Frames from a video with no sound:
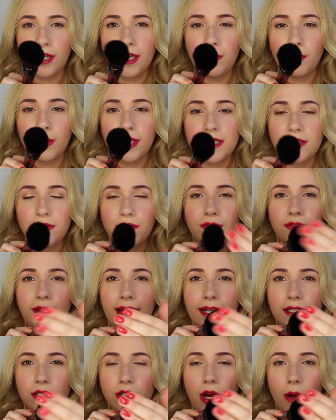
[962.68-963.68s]
really wanted a
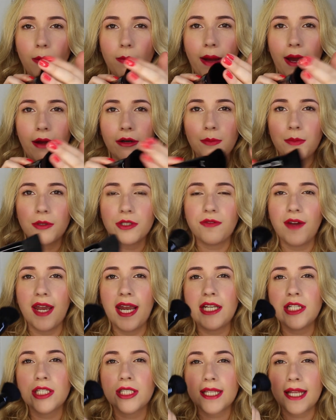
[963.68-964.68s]
flat top powder brush for
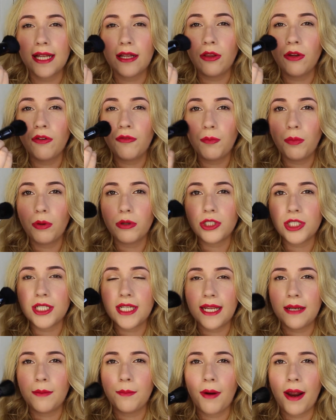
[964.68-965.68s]
ages because I love pushing
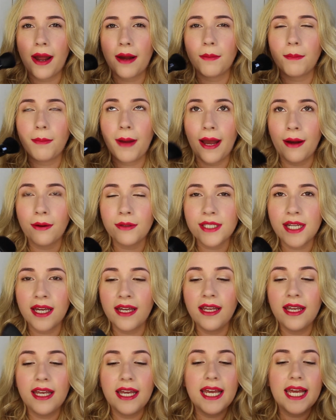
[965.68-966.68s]
in
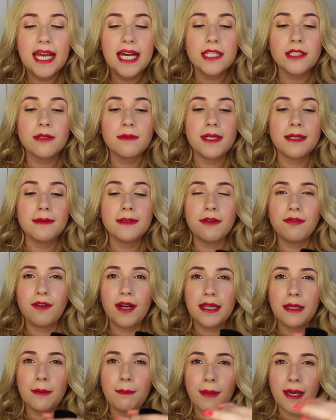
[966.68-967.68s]
powder, and sometimes I
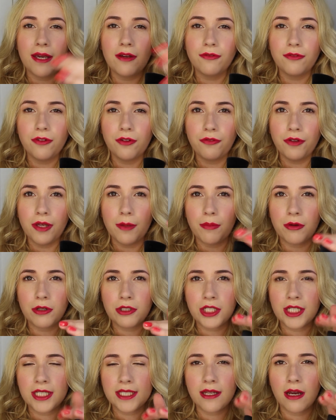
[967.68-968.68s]
find the big fluffier
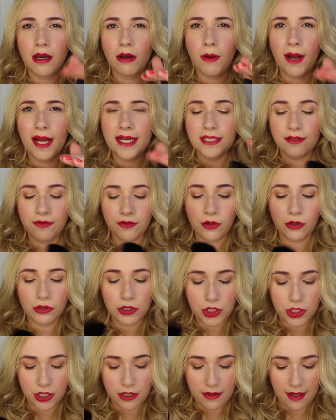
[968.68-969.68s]
brushes are quite difficult
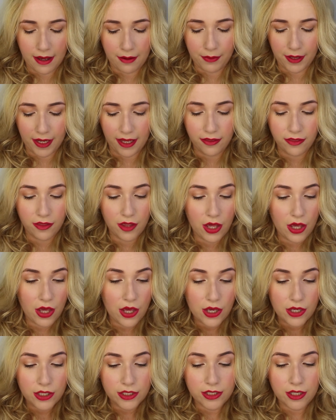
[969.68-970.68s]
to do that with.
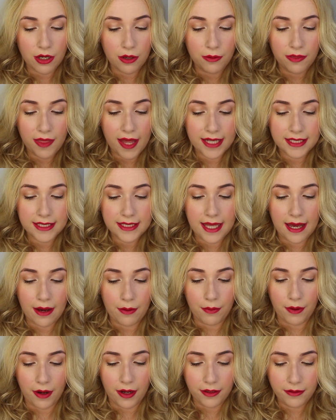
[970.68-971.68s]
So that's
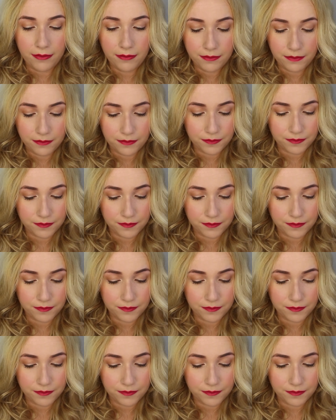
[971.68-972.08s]
that one.